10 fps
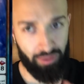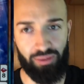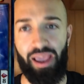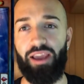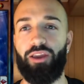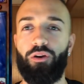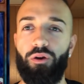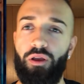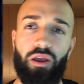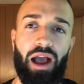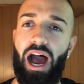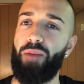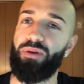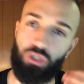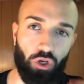thank you
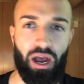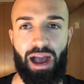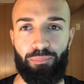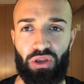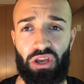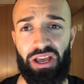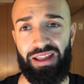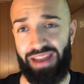I'd be so happy.